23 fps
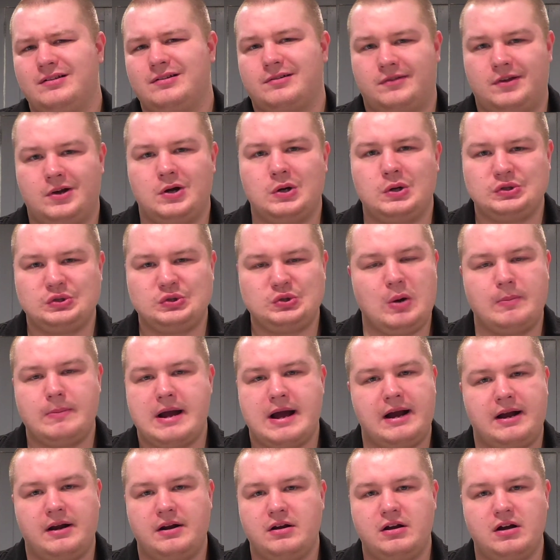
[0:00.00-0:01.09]
though, so I'm not
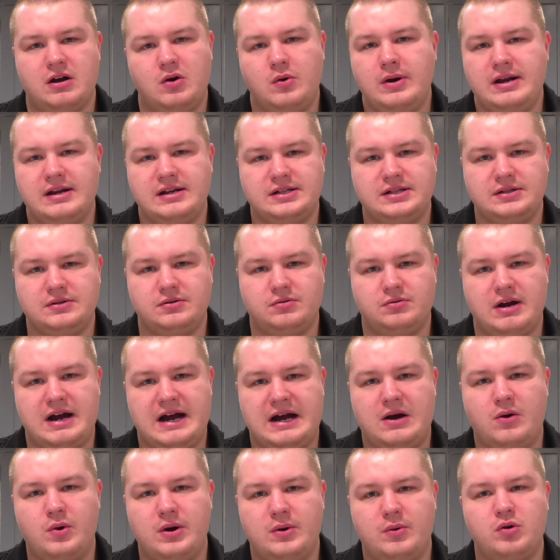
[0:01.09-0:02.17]
going to go into
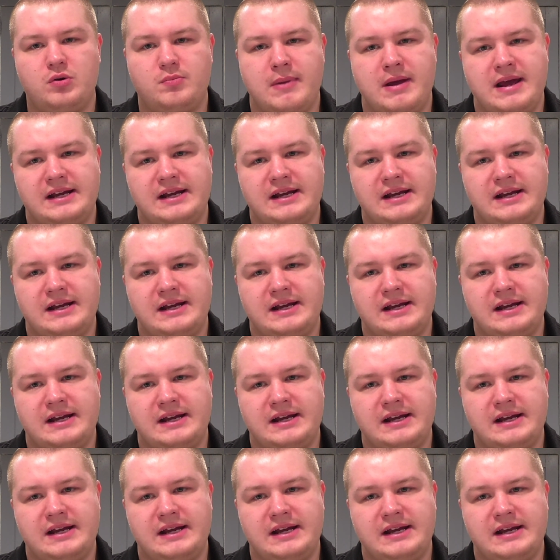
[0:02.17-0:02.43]
how it would make